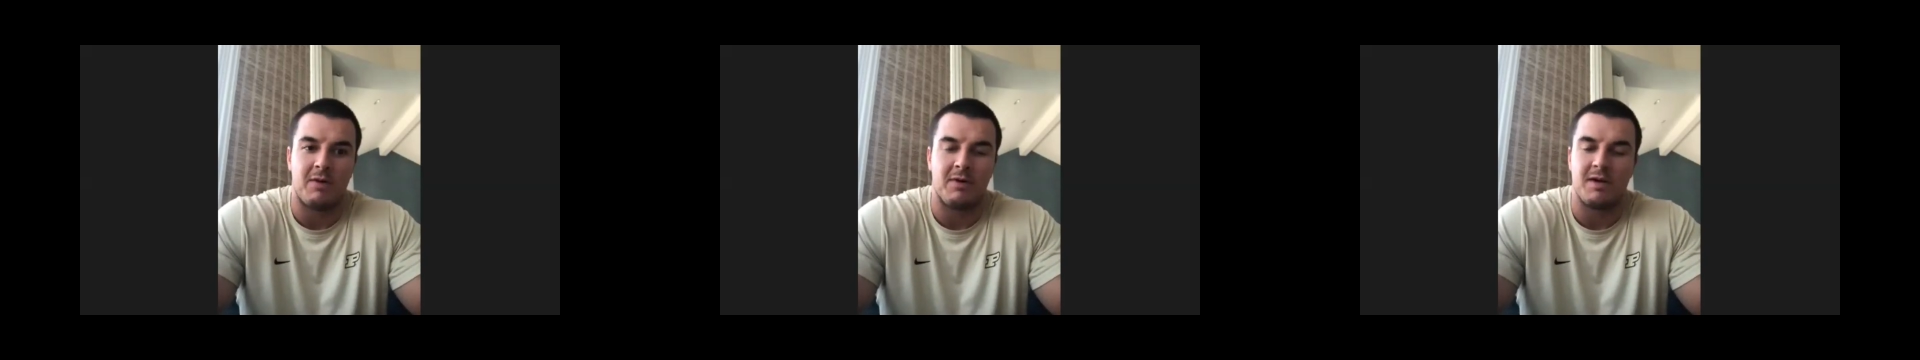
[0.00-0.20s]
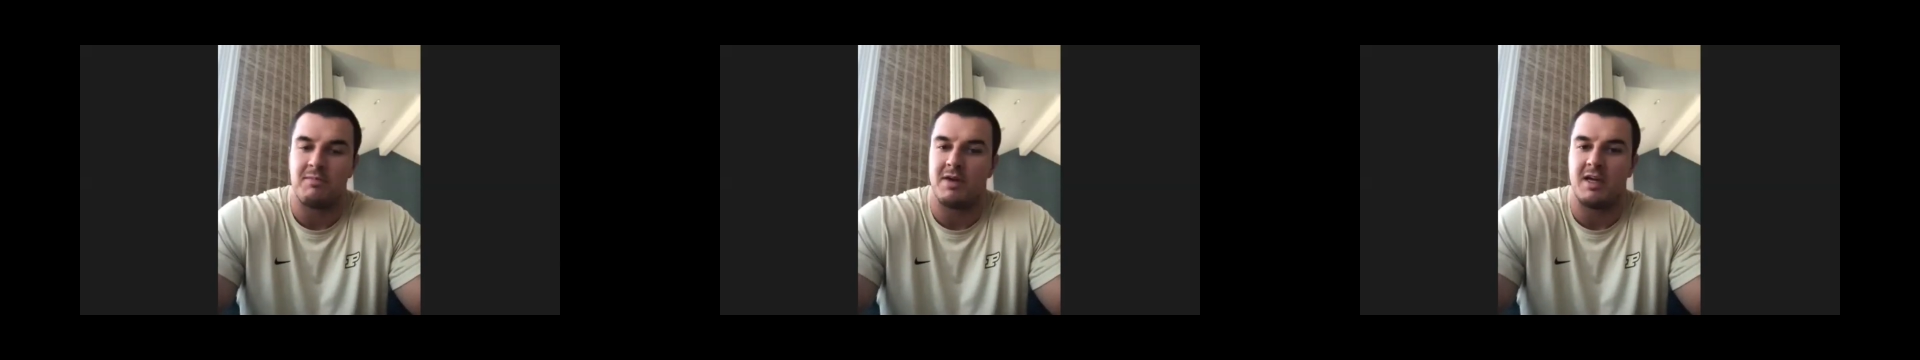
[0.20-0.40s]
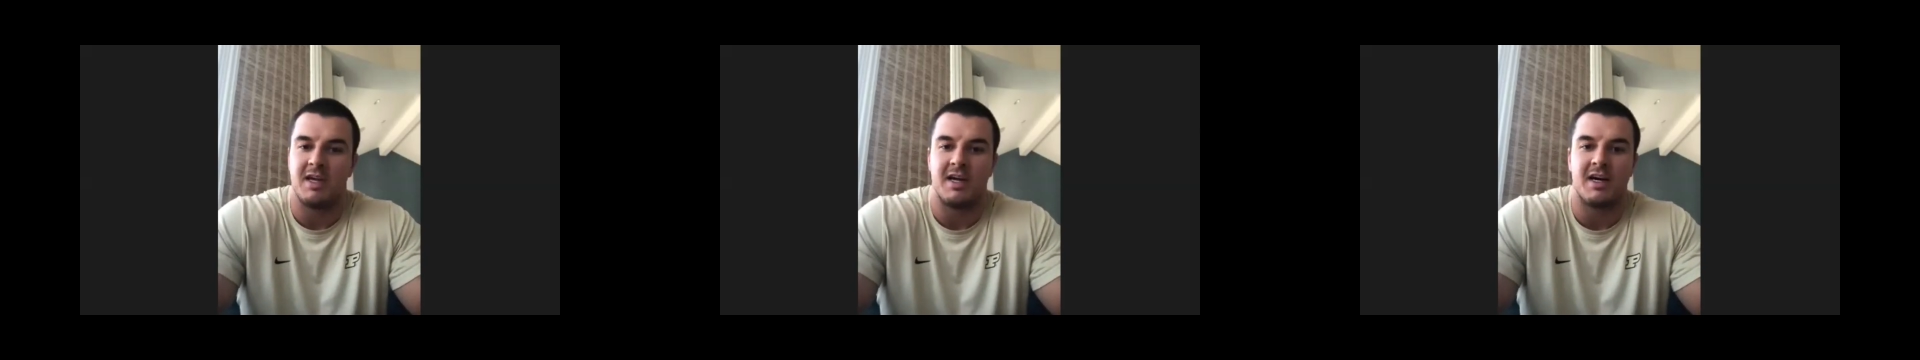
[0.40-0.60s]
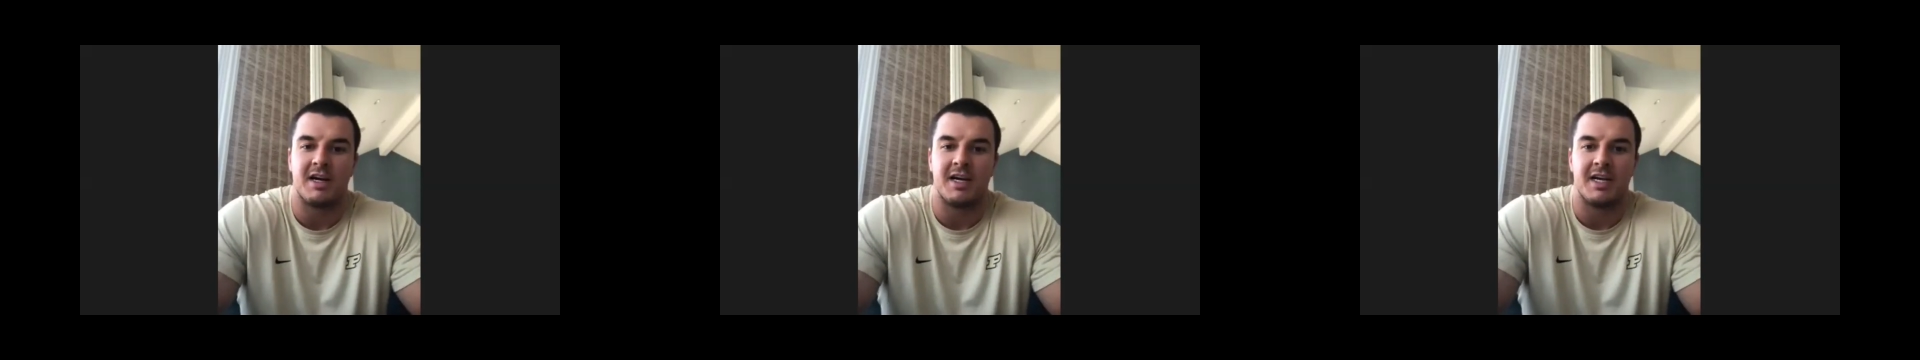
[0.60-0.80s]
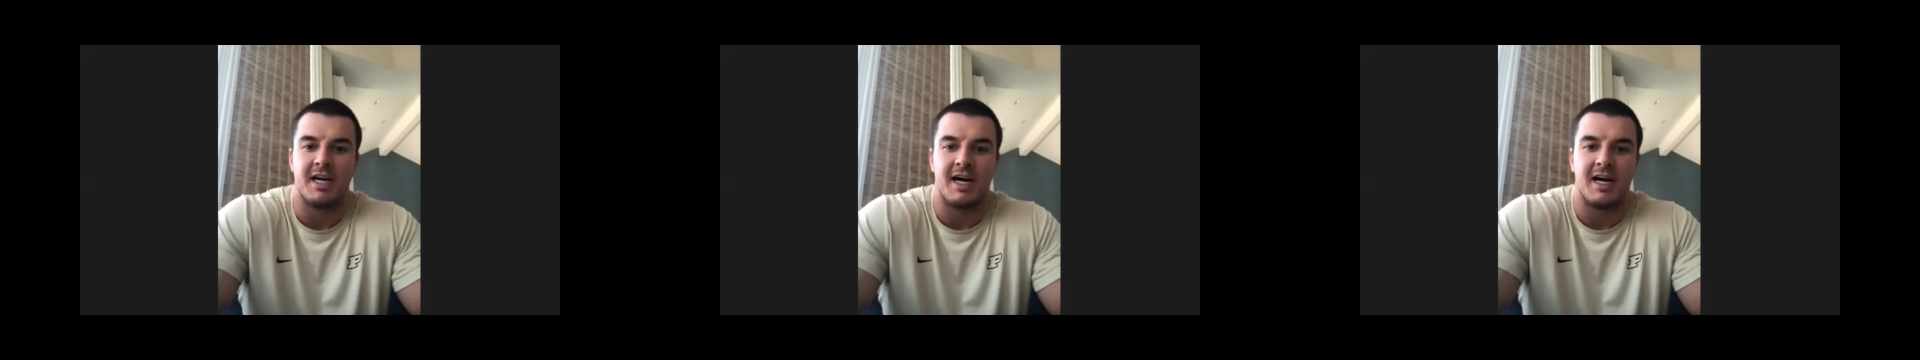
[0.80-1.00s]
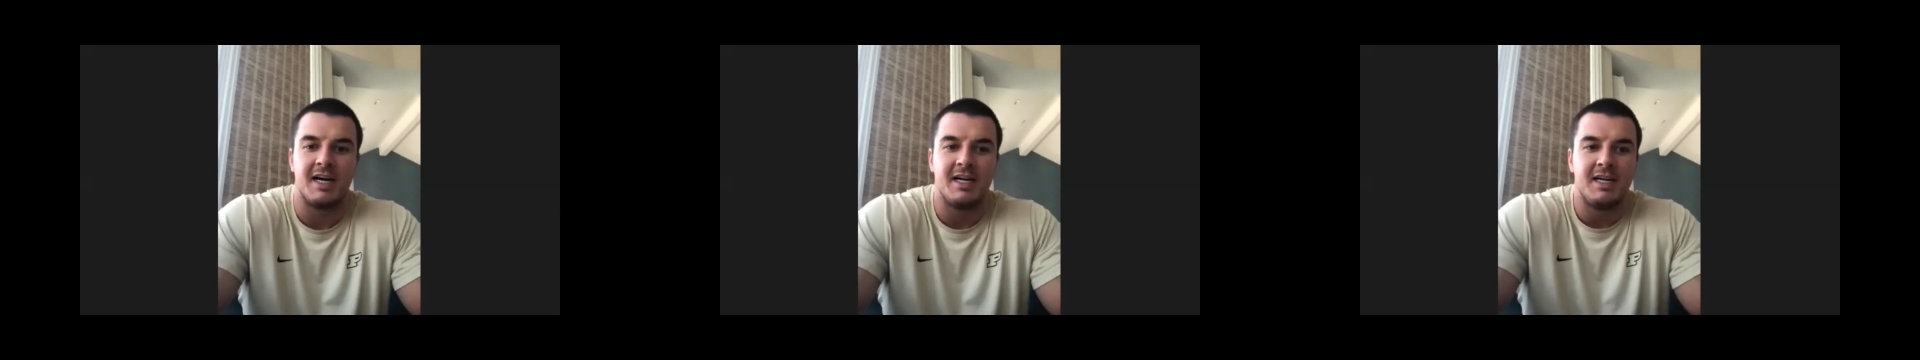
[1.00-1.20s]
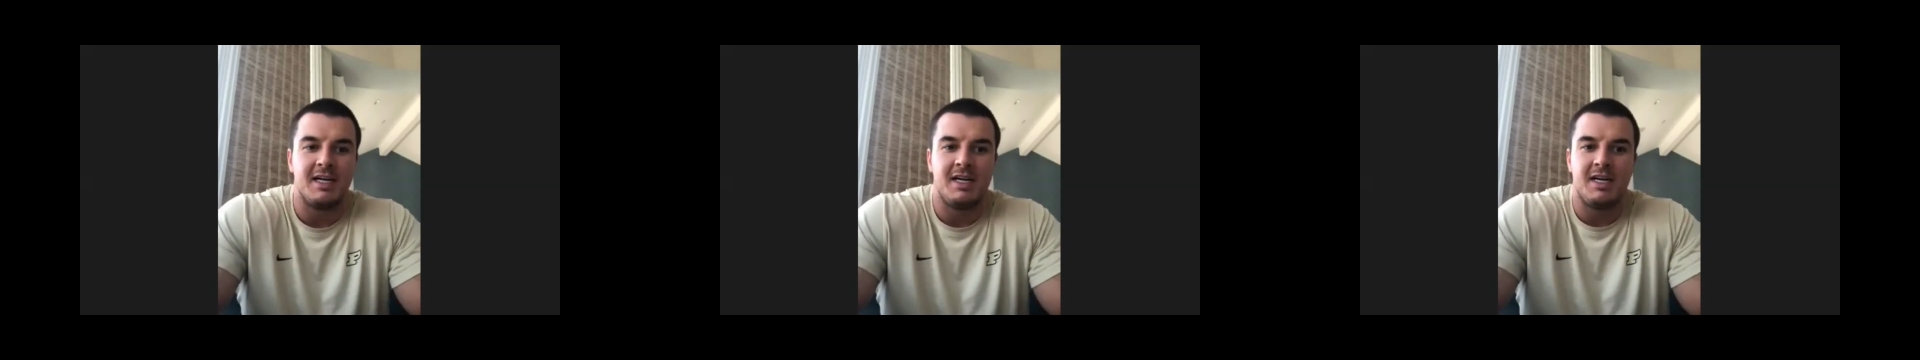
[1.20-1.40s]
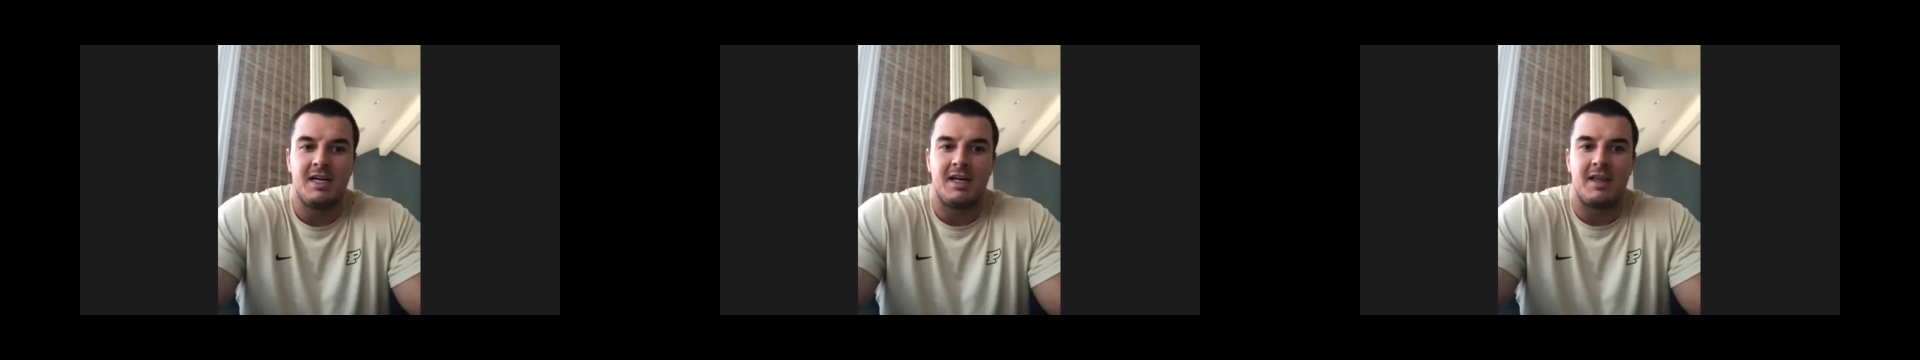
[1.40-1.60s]
I want to be here, and
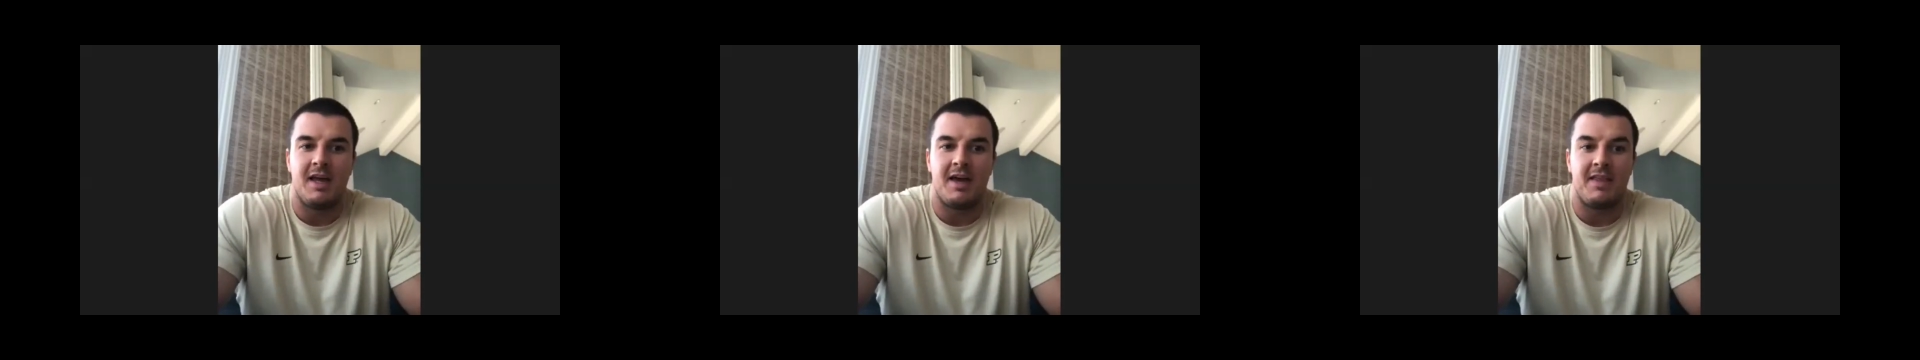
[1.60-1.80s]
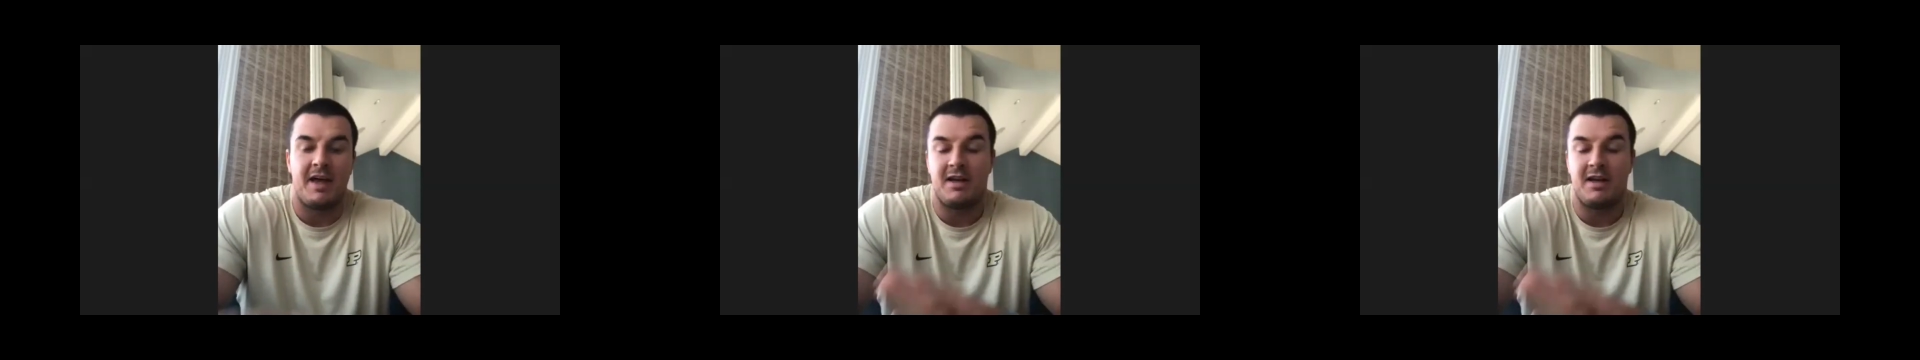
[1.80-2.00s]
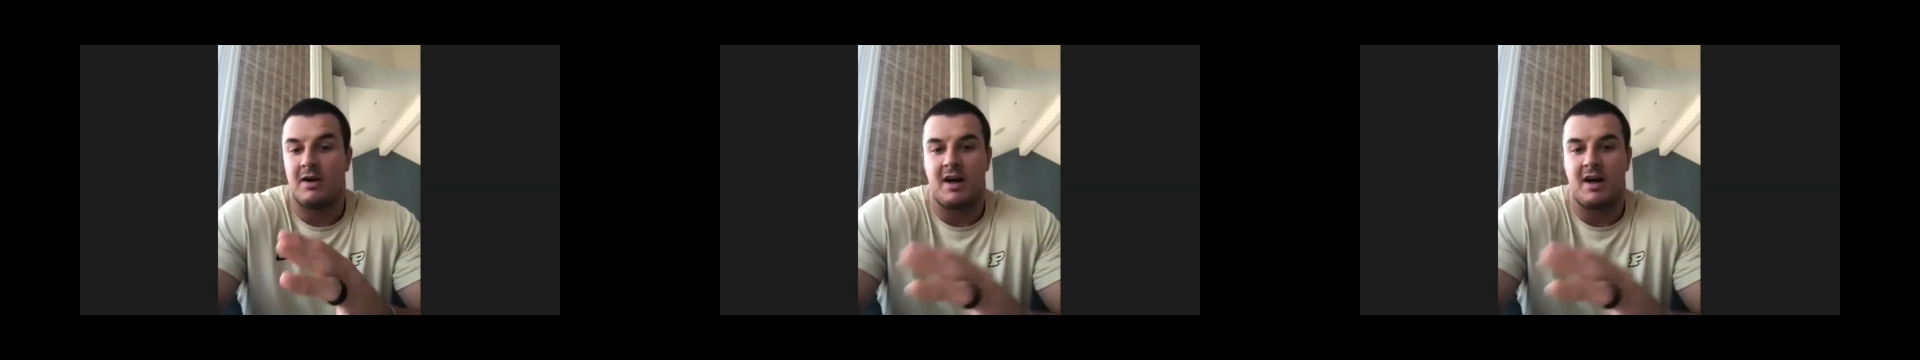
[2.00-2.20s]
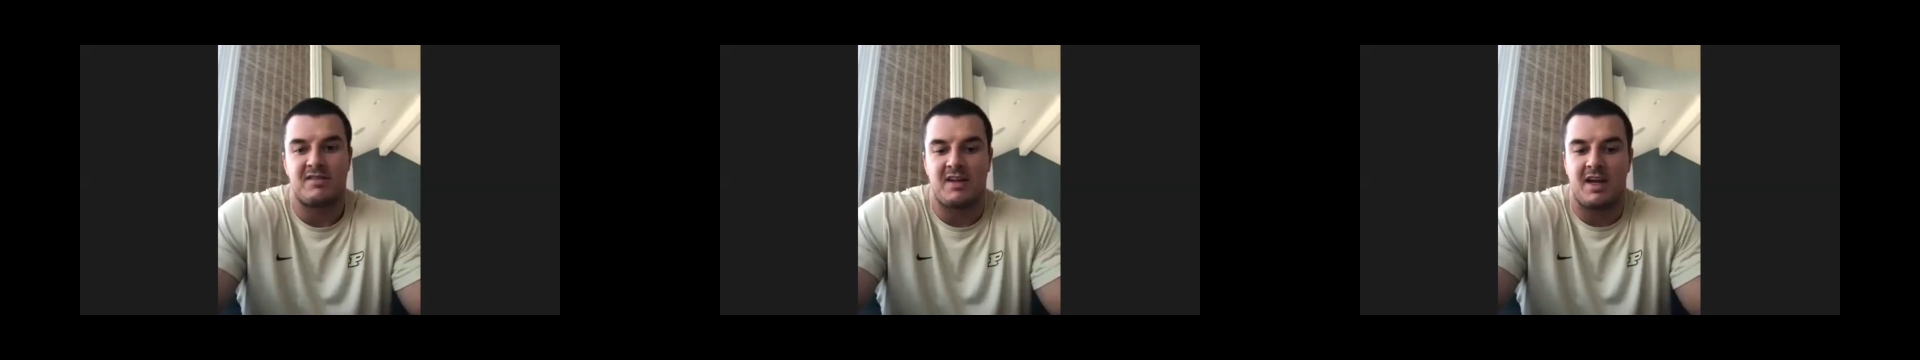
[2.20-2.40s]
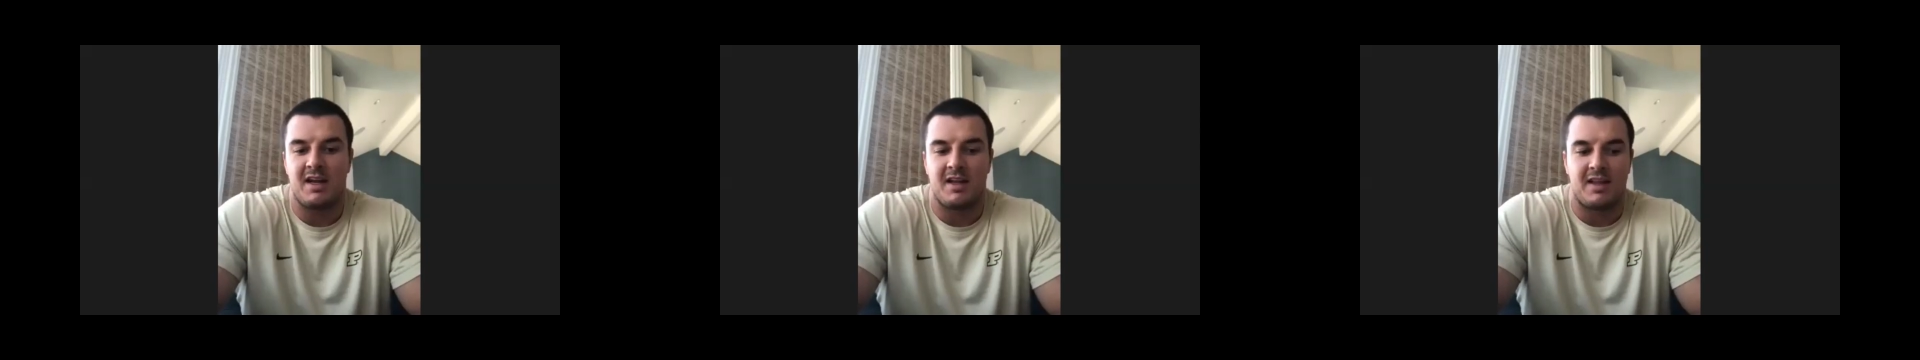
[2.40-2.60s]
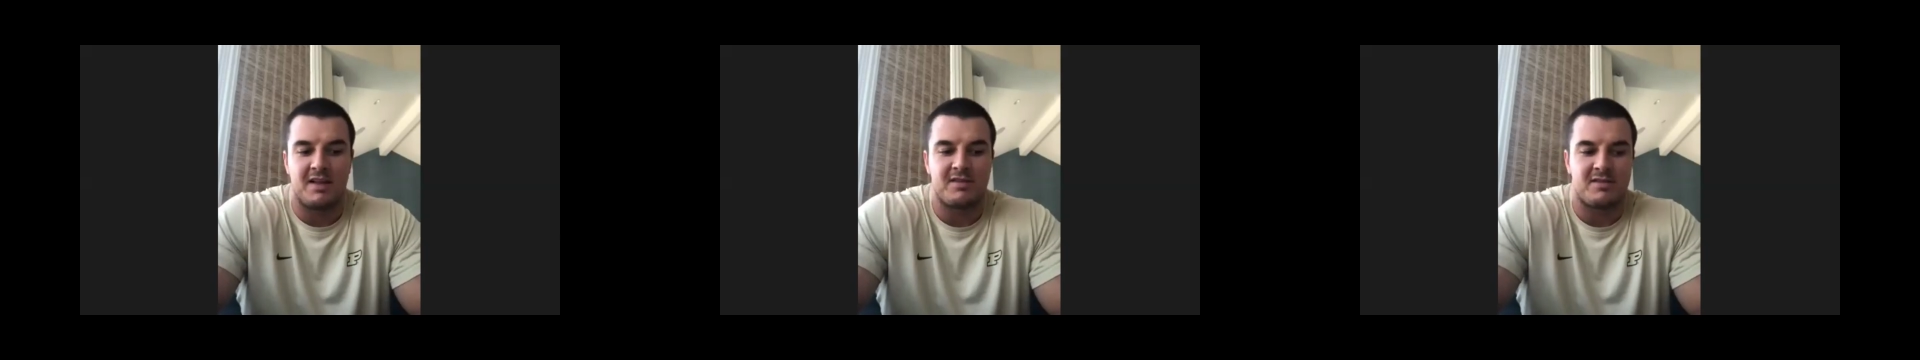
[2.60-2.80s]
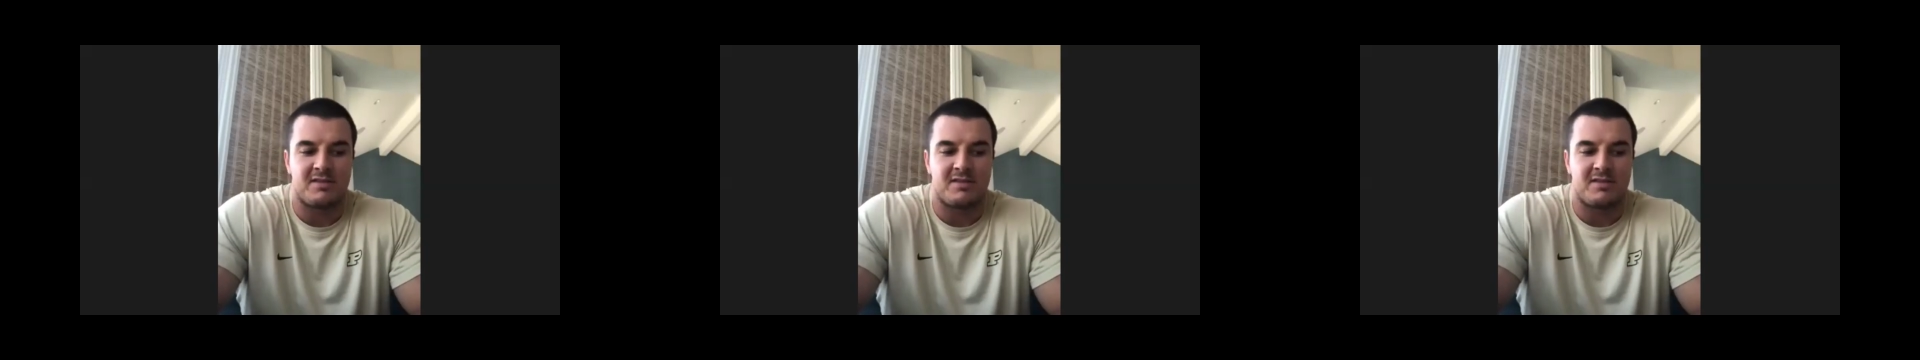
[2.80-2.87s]
they know where I stand, and I